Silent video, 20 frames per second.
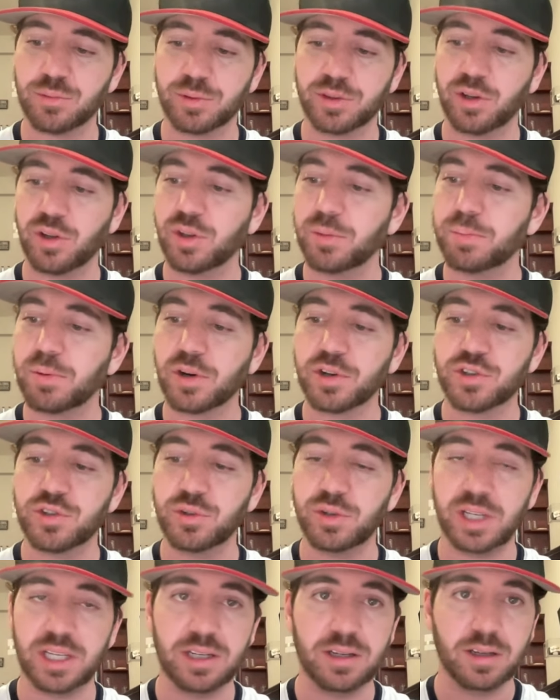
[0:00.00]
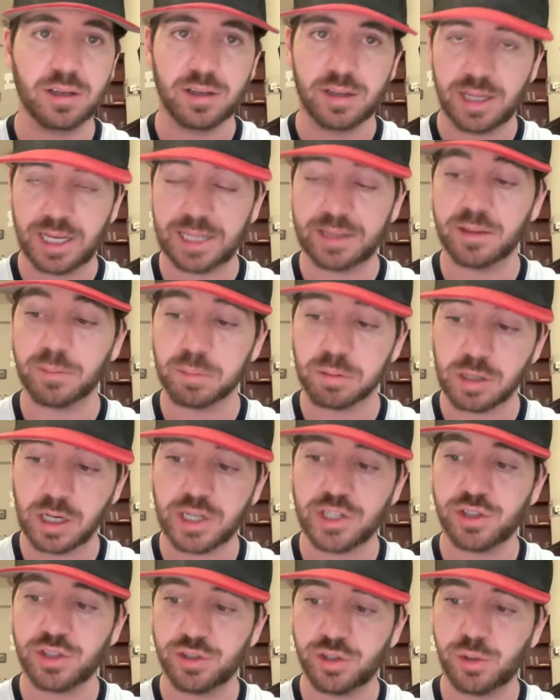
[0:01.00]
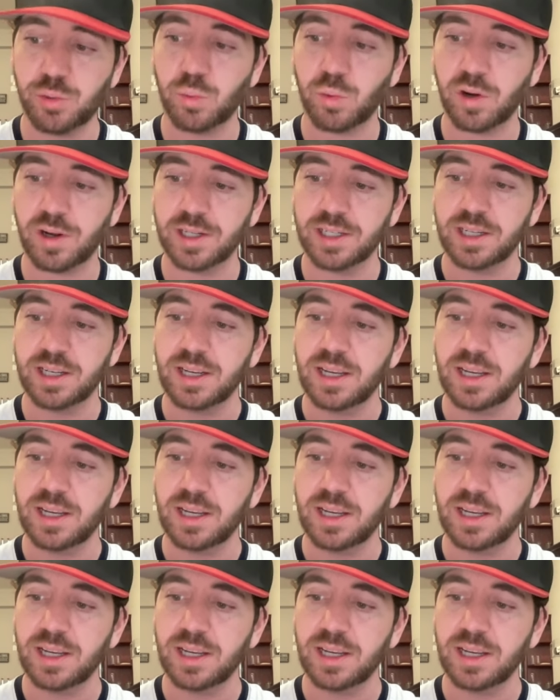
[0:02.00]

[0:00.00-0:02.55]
With all the parts you need at the prices you want,